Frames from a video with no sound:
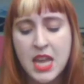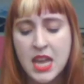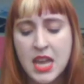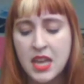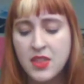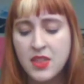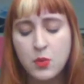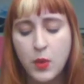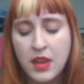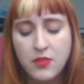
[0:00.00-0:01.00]
in the
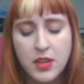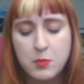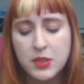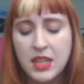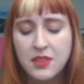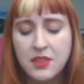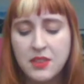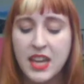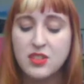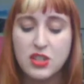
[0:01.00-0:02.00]
unwavering belief
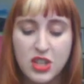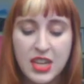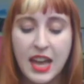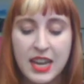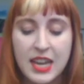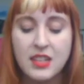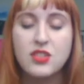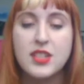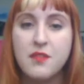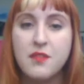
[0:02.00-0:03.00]
that she, at age
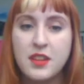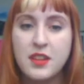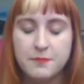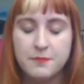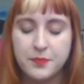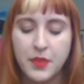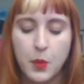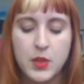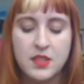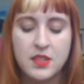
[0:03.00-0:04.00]
7,
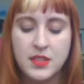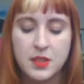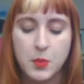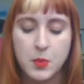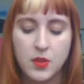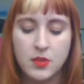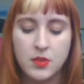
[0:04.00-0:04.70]
was invincible.